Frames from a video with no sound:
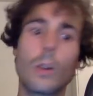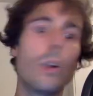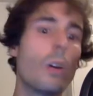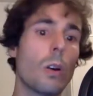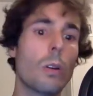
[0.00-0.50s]

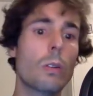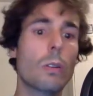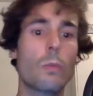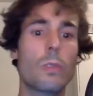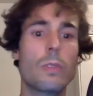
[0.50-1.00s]
Or
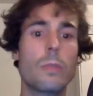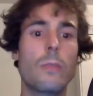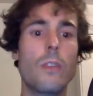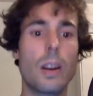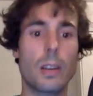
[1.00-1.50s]
with a
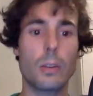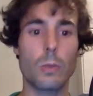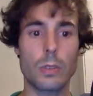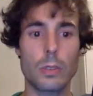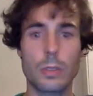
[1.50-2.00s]
var
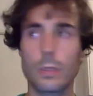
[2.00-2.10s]
keyword.